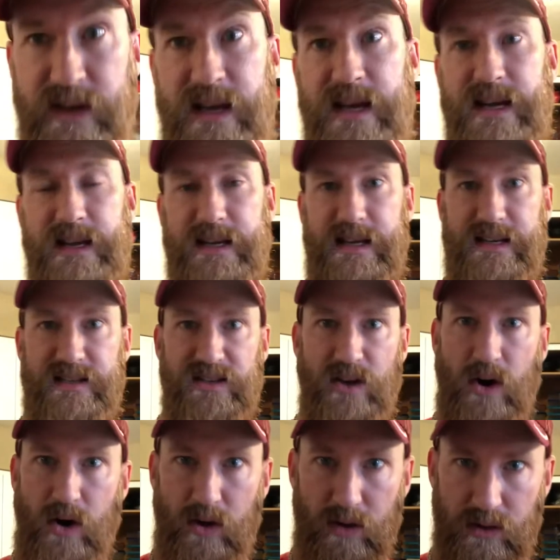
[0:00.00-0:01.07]
gets
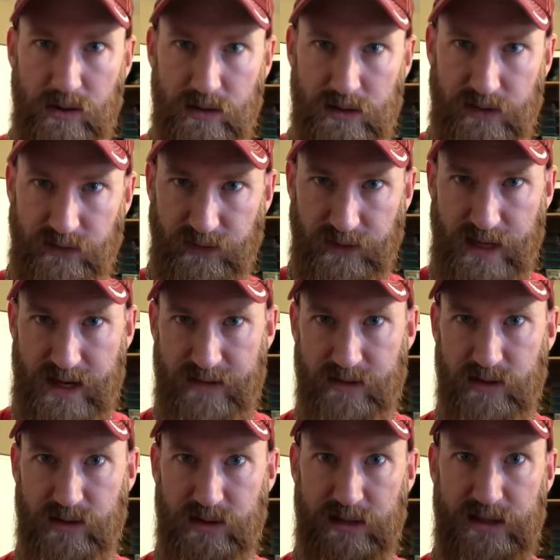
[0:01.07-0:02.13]
all of those
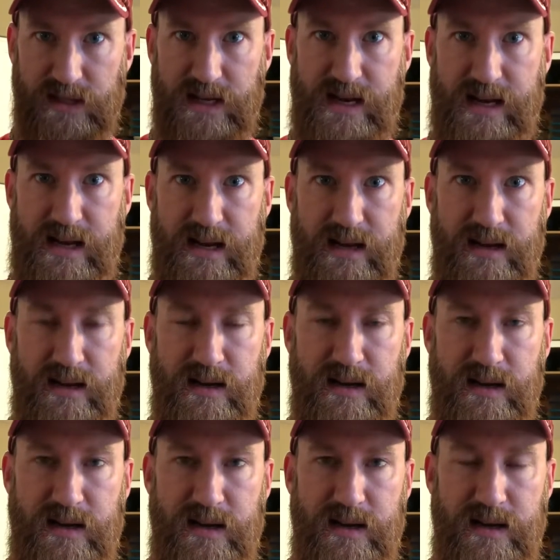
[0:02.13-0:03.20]
flavors and
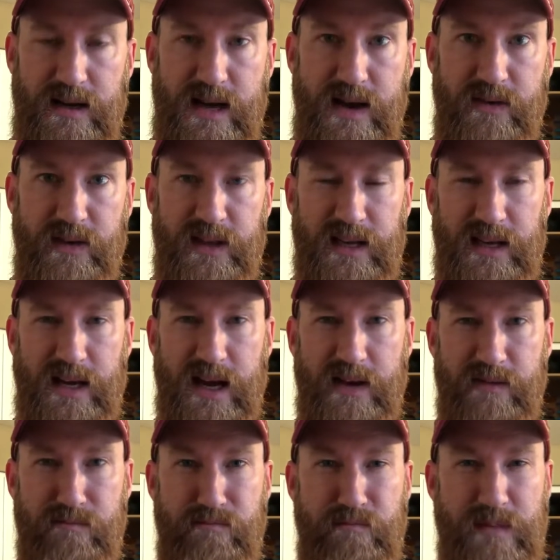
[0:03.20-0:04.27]
everything kind
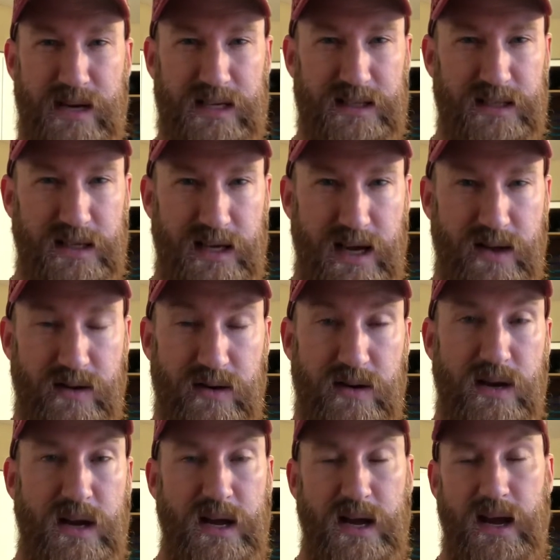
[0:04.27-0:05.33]
of mixed together,
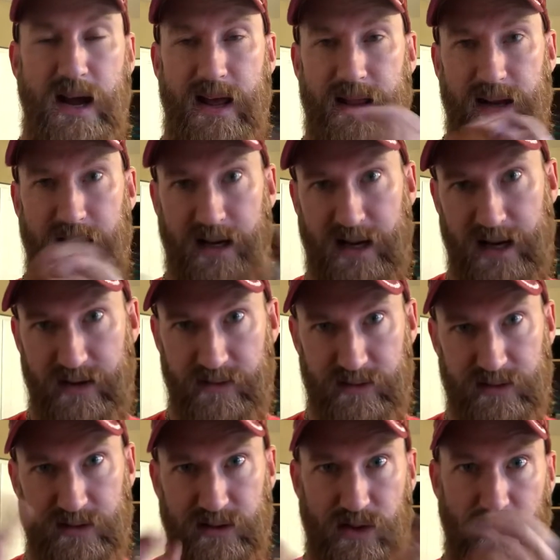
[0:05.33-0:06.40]
and then I kind of
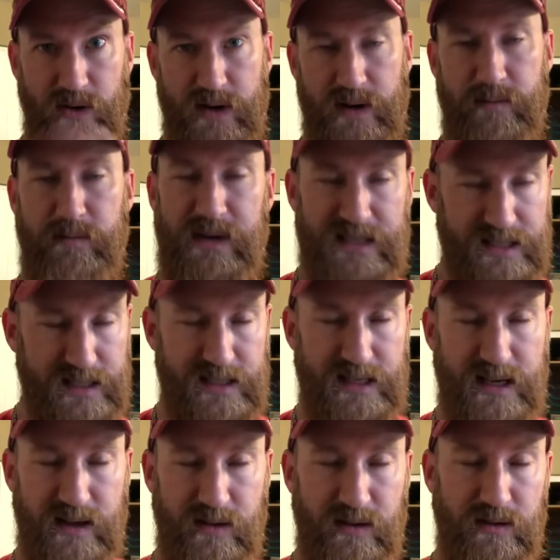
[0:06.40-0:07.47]
stir it and mix it
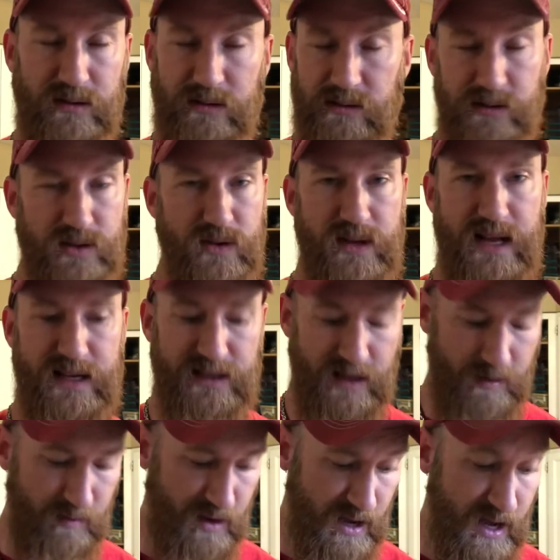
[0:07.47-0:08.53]
together during that
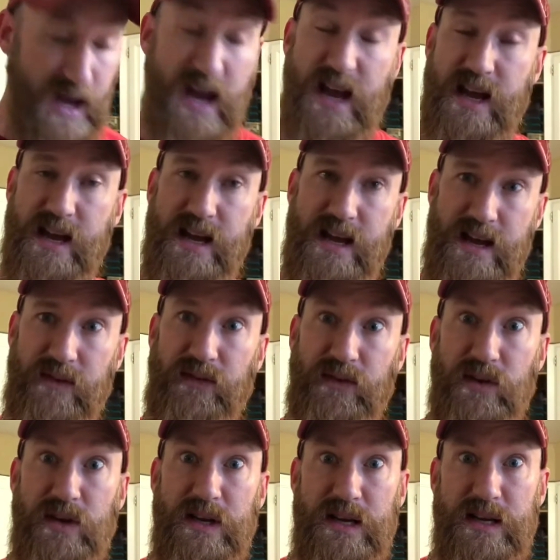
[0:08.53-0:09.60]
time. If you
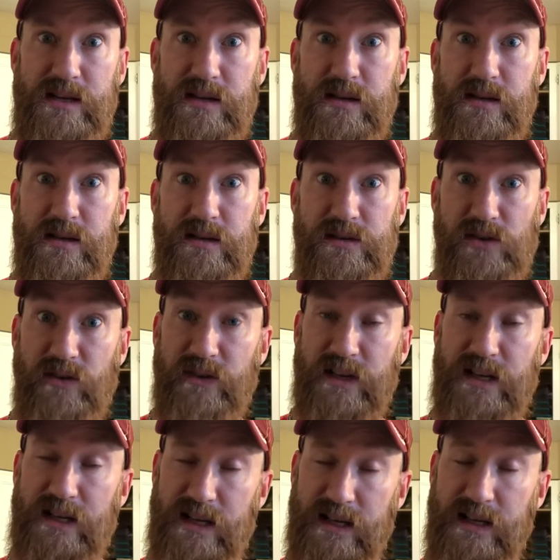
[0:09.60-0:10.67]
need to serve
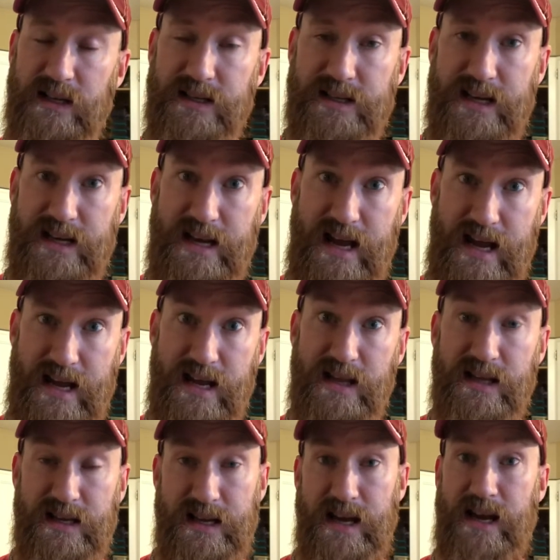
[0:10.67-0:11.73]
it today, the
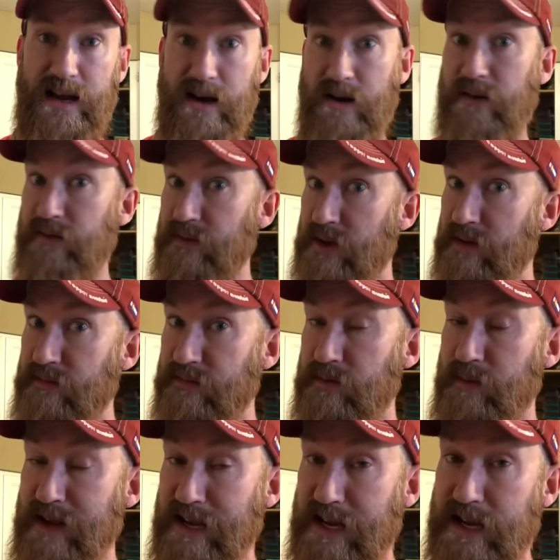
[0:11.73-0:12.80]
day of your
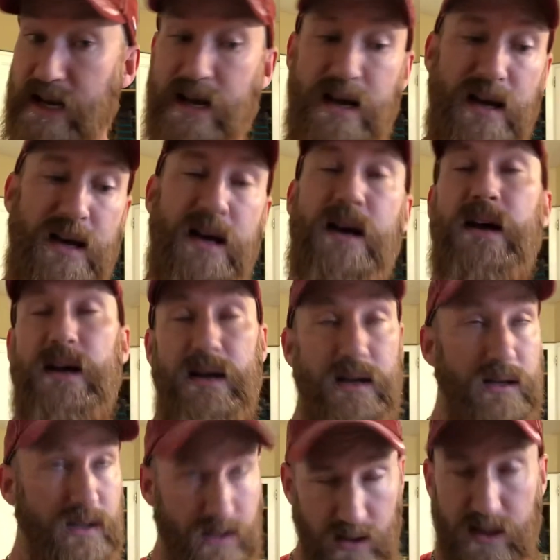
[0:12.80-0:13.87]
making,
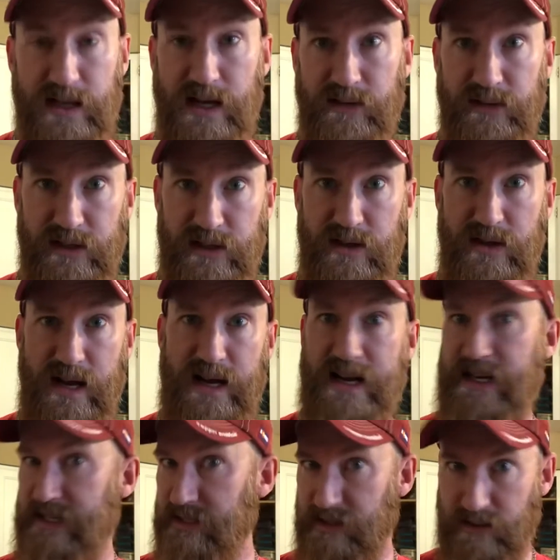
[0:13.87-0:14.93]
you can definitely do that.
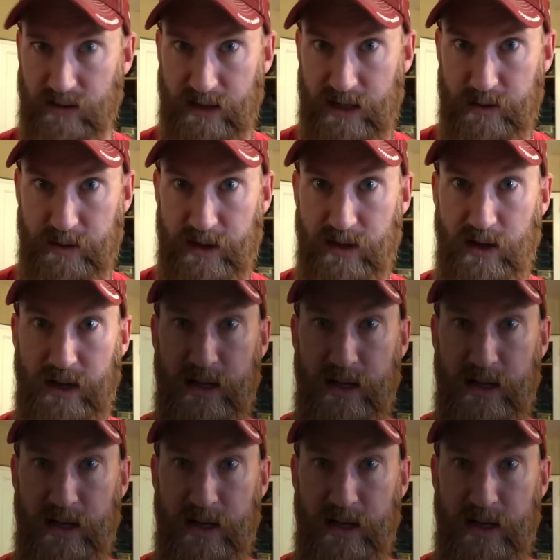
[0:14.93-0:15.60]
It's still gonna be good.